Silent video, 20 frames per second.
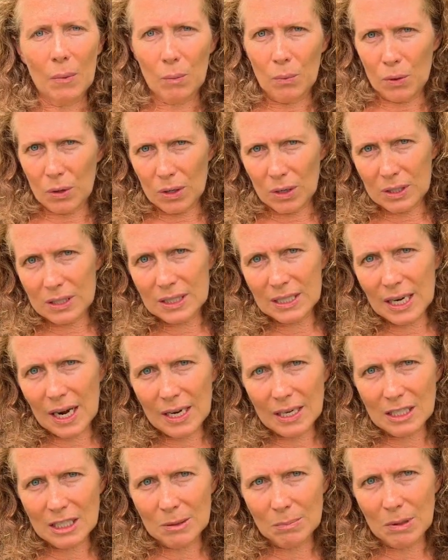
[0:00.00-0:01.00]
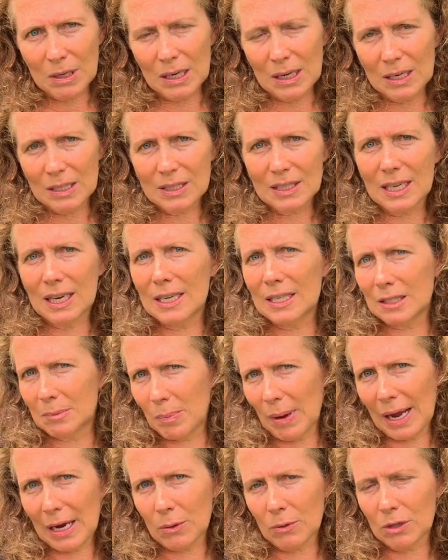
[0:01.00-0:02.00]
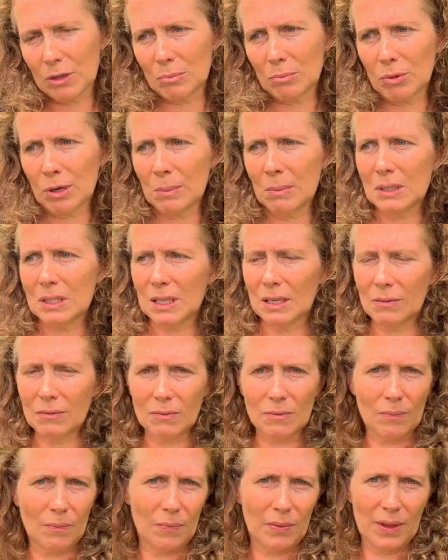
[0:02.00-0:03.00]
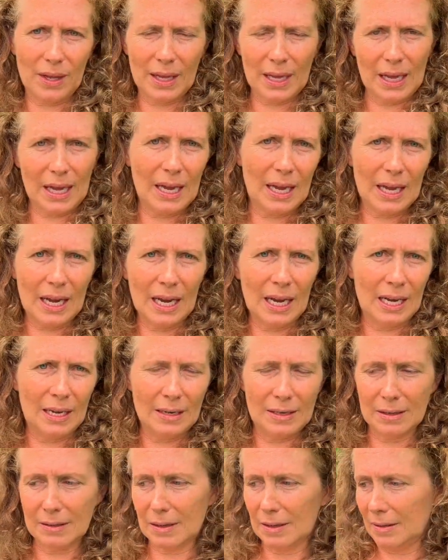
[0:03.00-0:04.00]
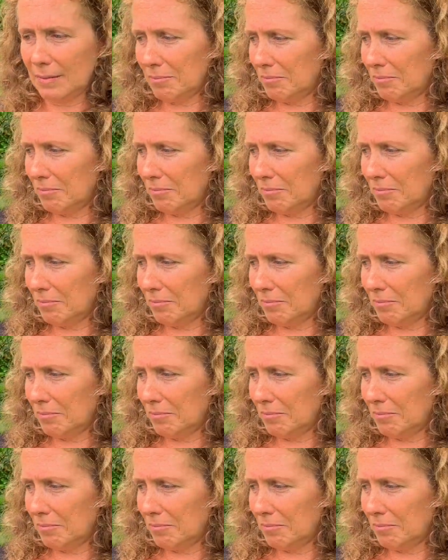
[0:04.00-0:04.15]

were starting to be seen as backward and primitive in,